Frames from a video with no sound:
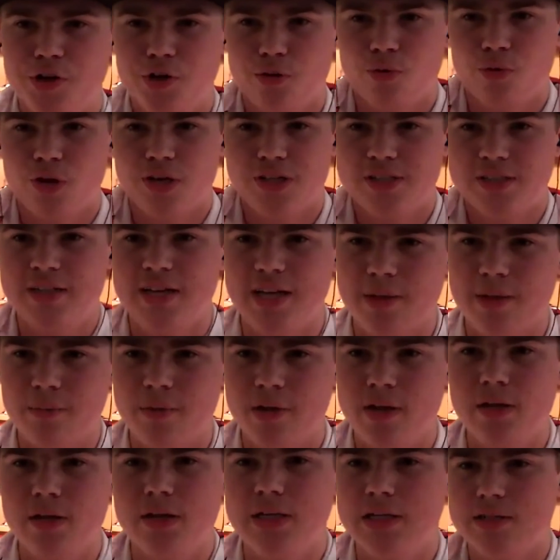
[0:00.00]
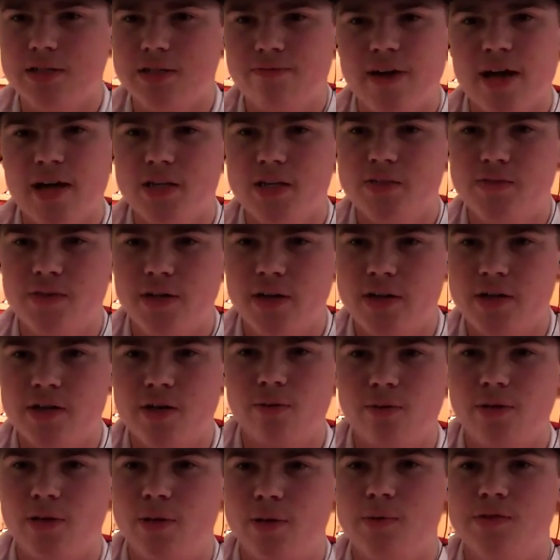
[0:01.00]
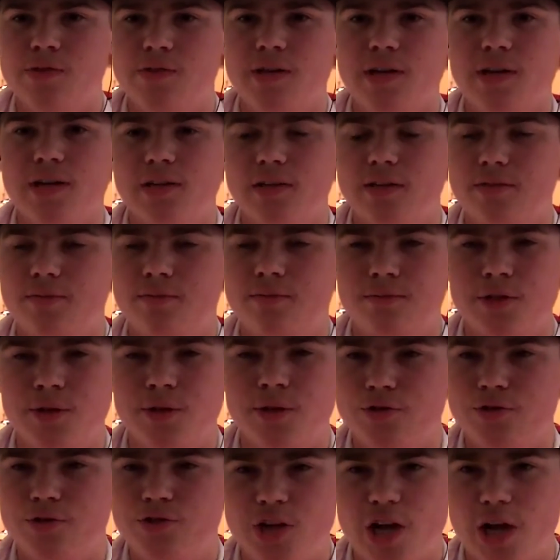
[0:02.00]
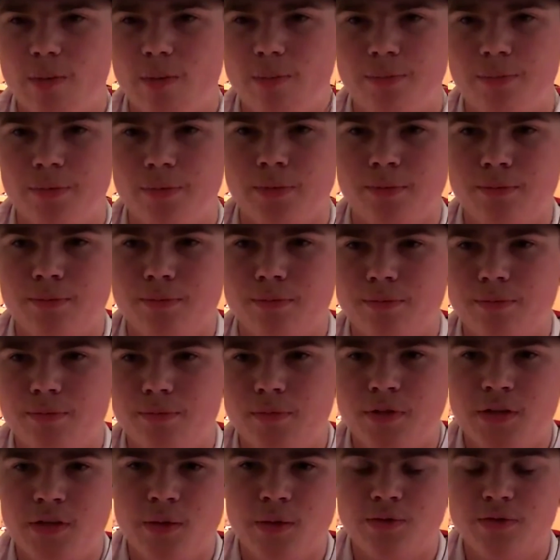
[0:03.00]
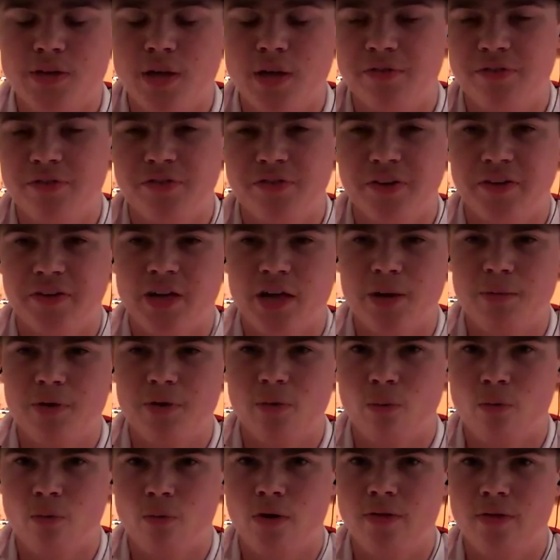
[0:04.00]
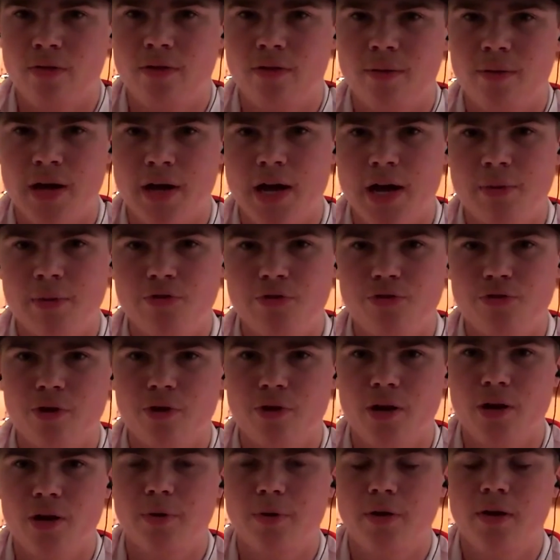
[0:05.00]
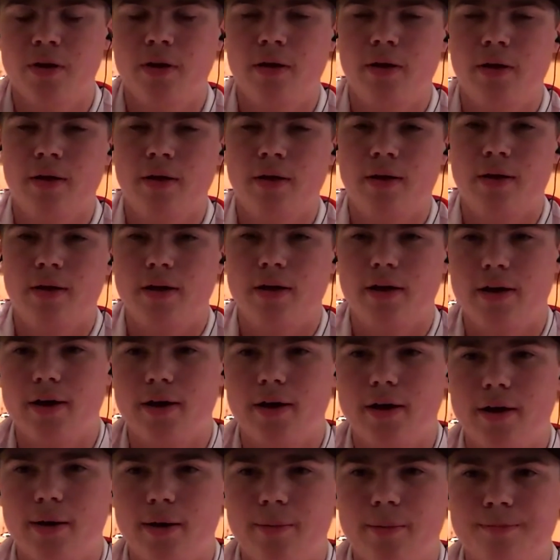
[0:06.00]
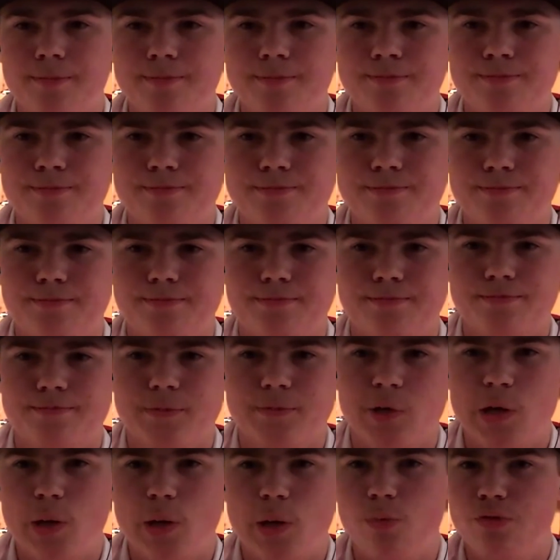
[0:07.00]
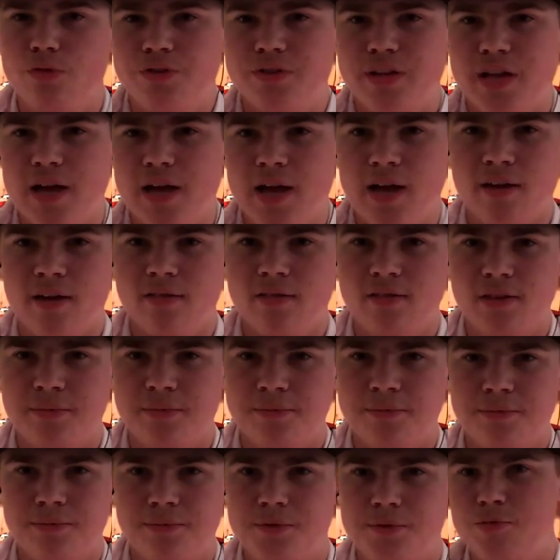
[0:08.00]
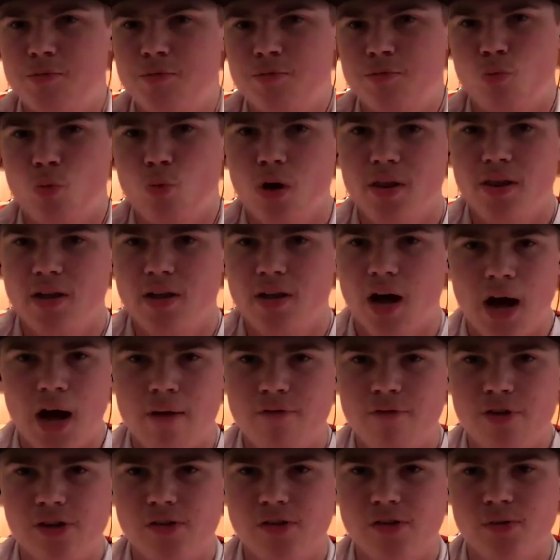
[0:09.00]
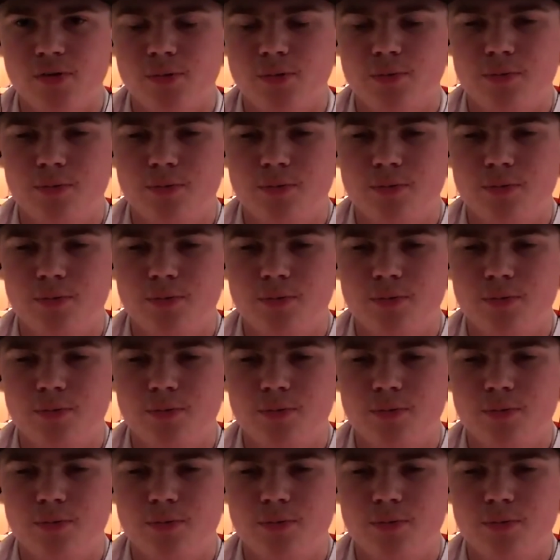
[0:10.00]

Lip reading: a risk take me because Fast Fed, he was technically the champ. That was his nickname. He won the Miami trip. He was looked at as one of the obvious